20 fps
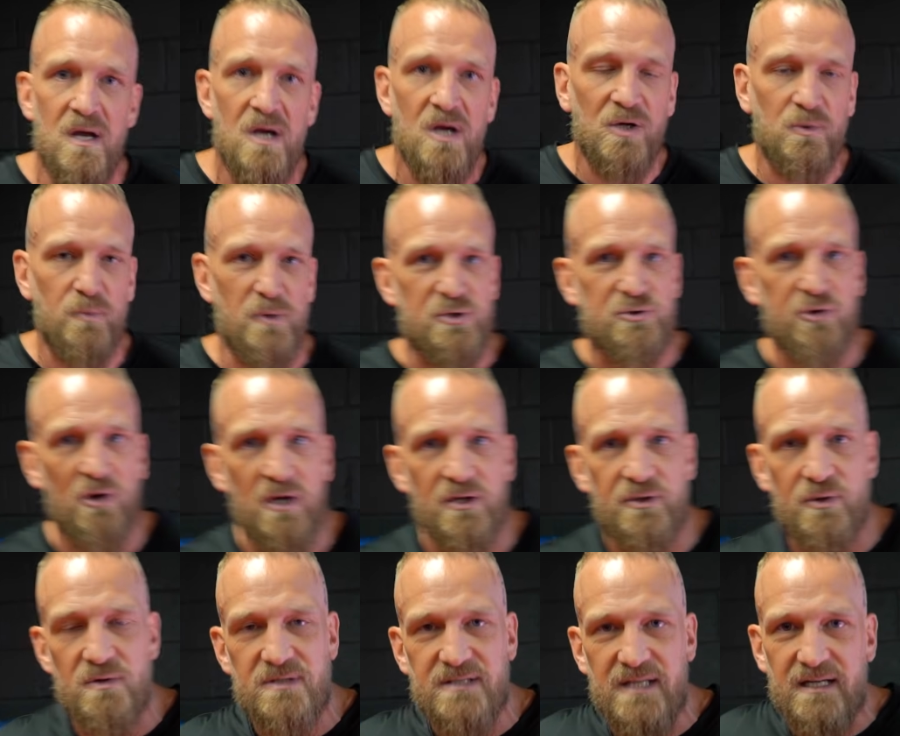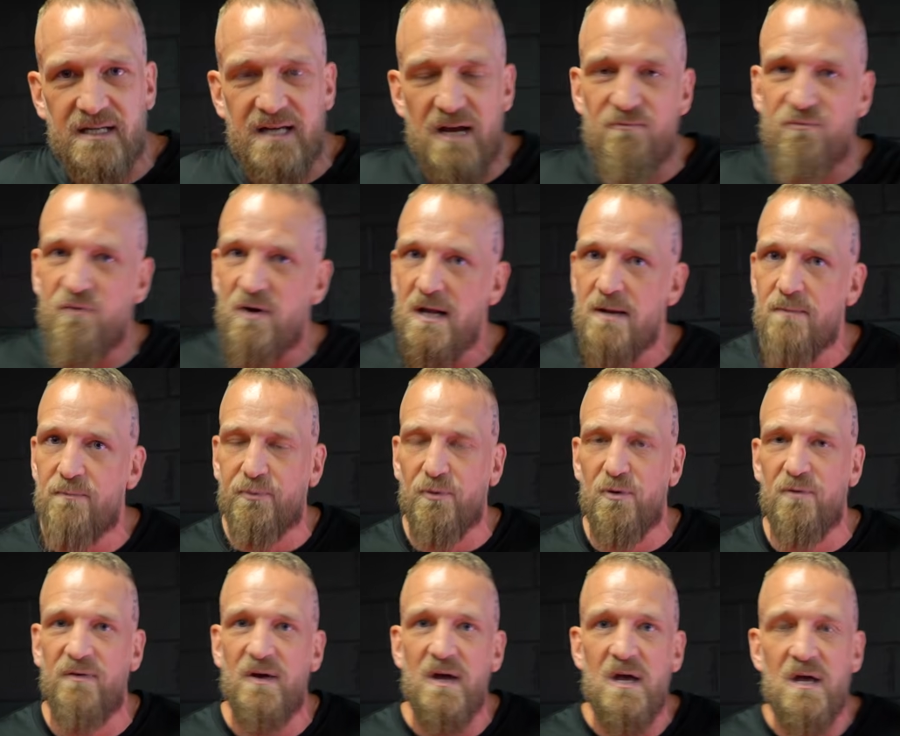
So what we're trying to do is really improve